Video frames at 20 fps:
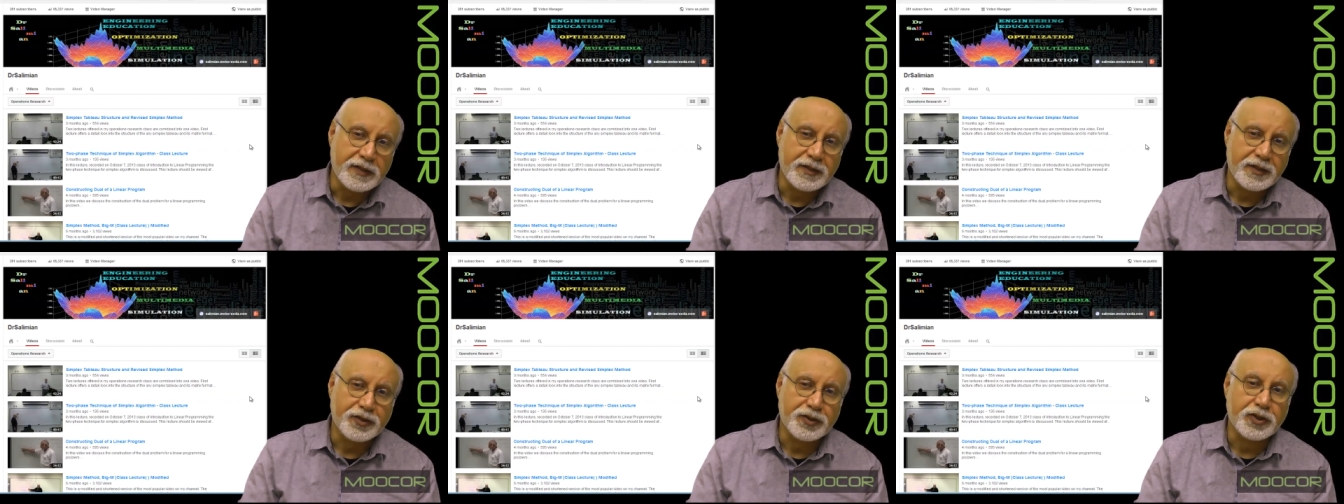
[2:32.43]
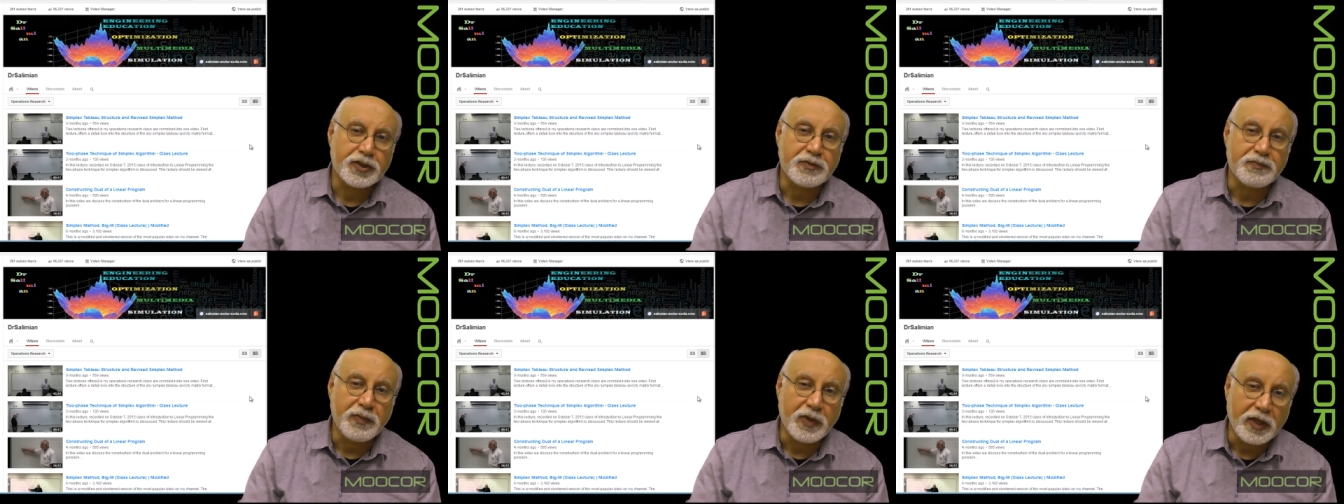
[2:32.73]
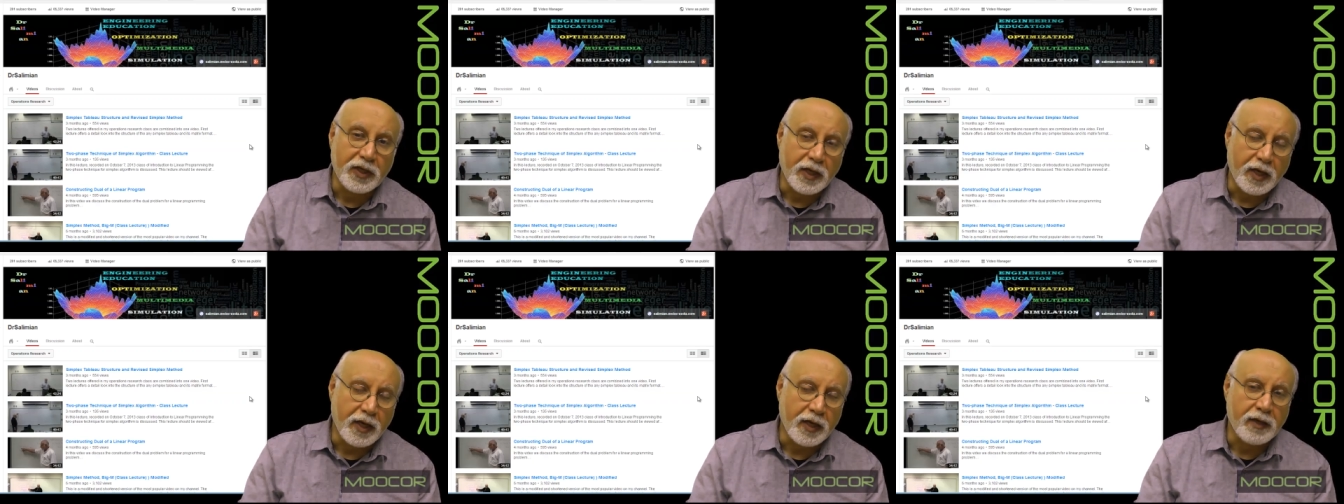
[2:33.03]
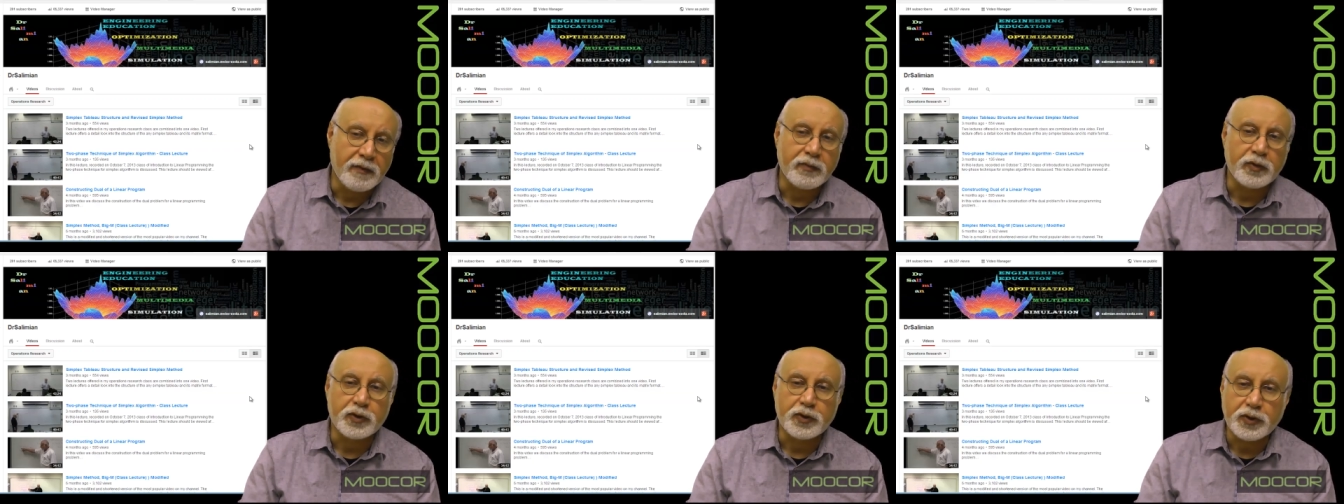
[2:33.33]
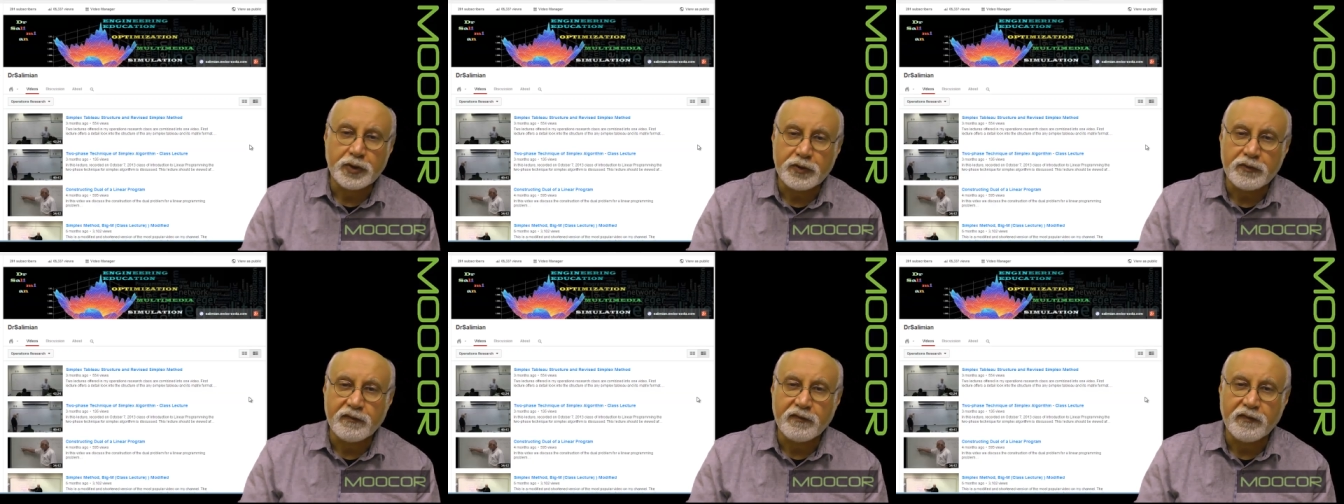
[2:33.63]
such as Big M or
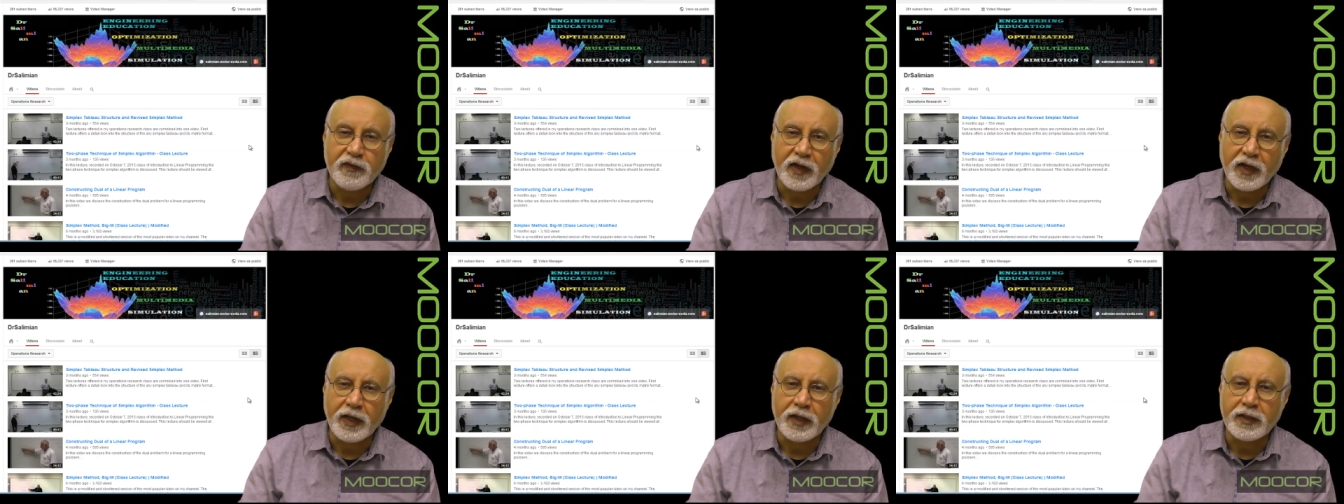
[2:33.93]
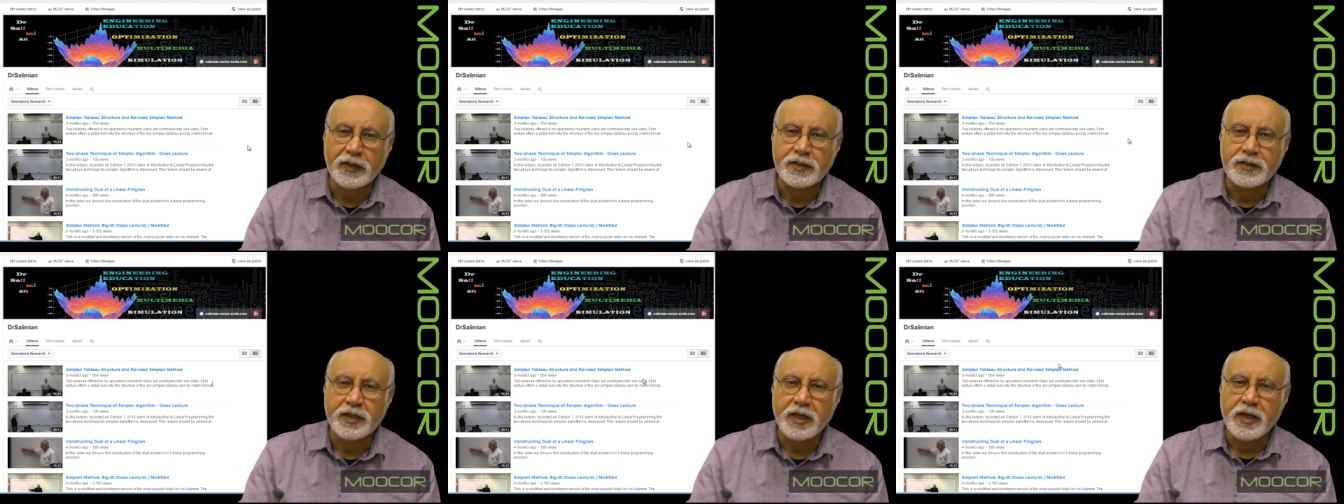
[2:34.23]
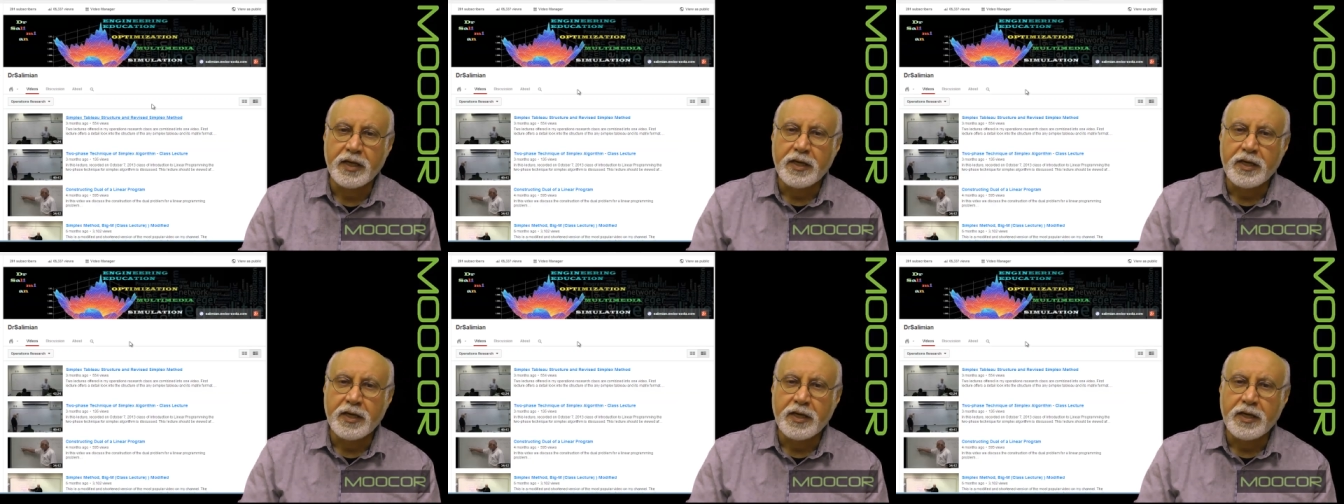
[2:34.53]
two-phase.